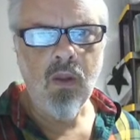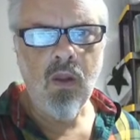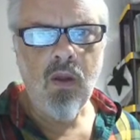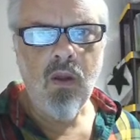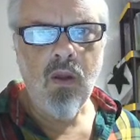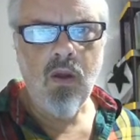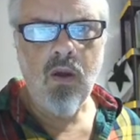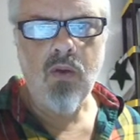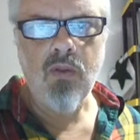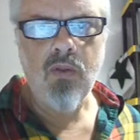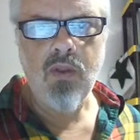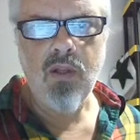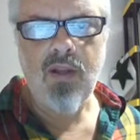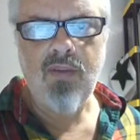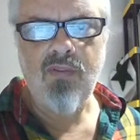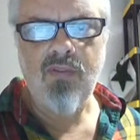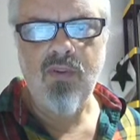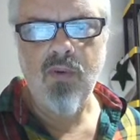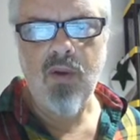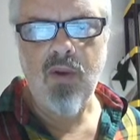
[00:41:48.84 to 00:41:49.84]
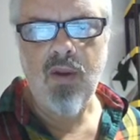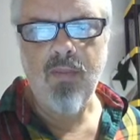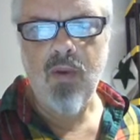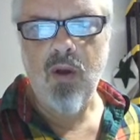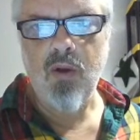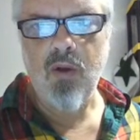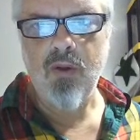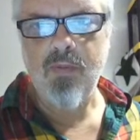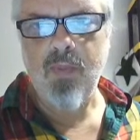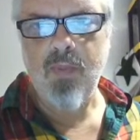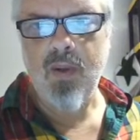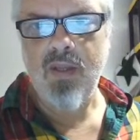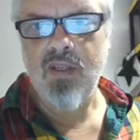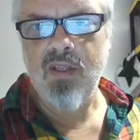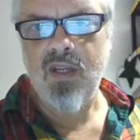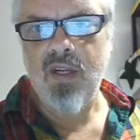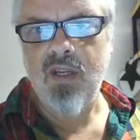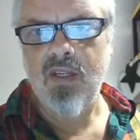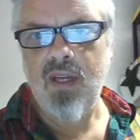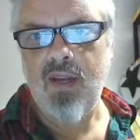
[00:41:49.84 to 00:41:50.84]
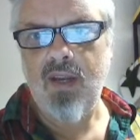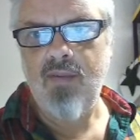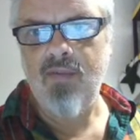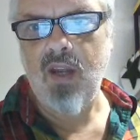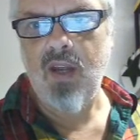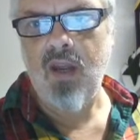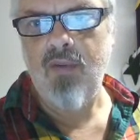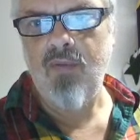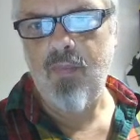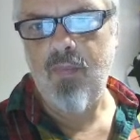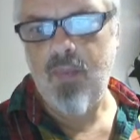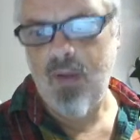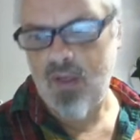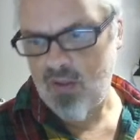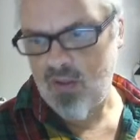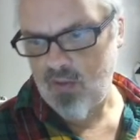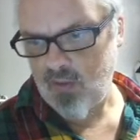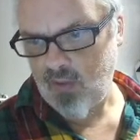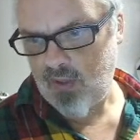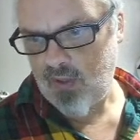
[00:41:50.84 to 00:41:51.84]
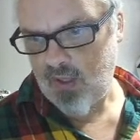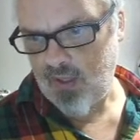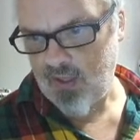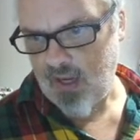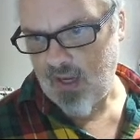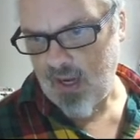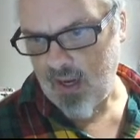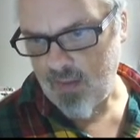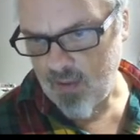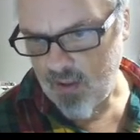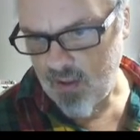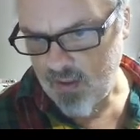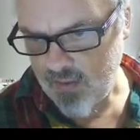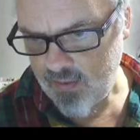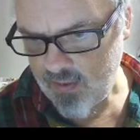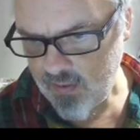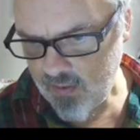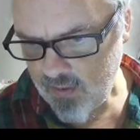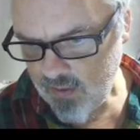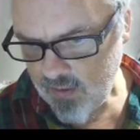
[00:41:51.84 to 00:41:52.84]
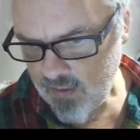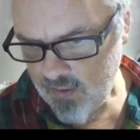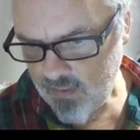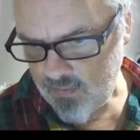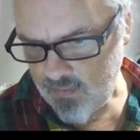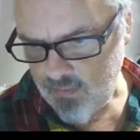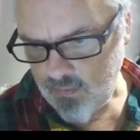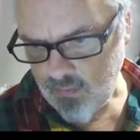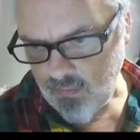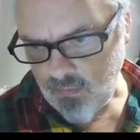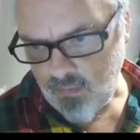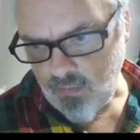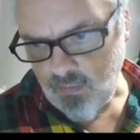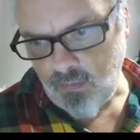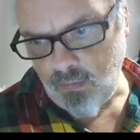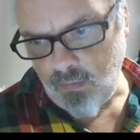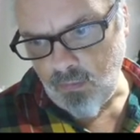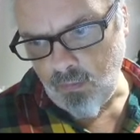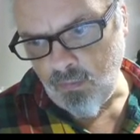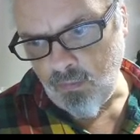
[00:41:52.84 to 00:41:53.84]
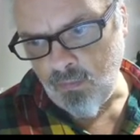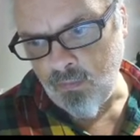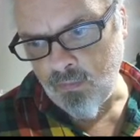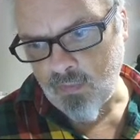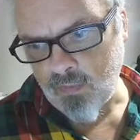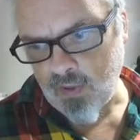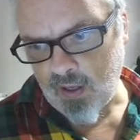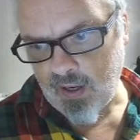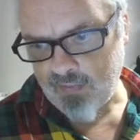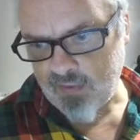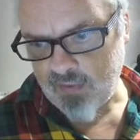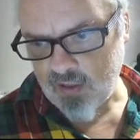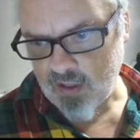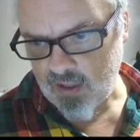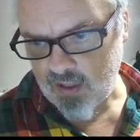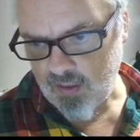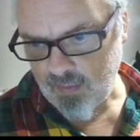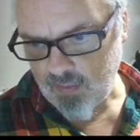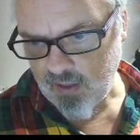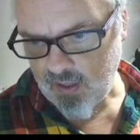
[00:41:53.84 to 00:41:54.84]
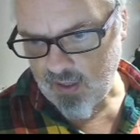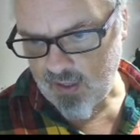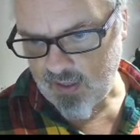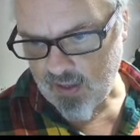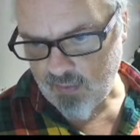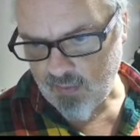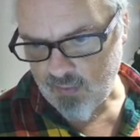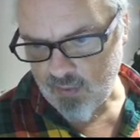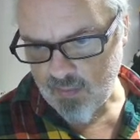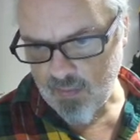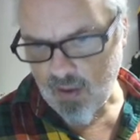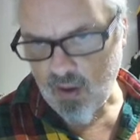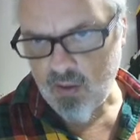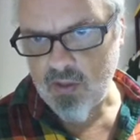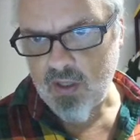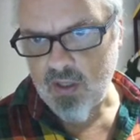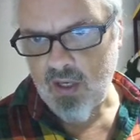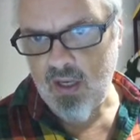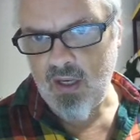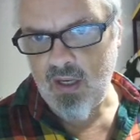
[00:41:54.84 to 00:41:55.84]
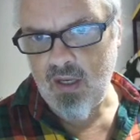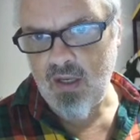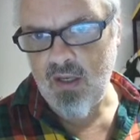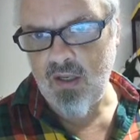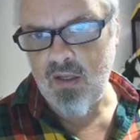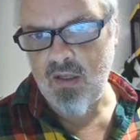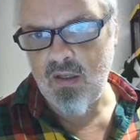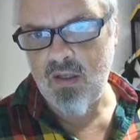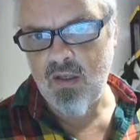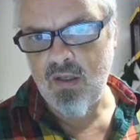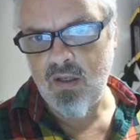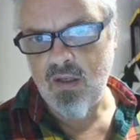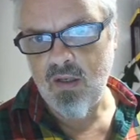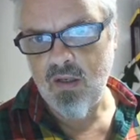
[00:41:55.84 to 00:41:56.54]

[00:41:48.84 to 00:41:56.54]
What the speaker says: Hold the left and right mouse buttons at the same time to pitch and rotate the camera. I have to simulate that with mouse keys.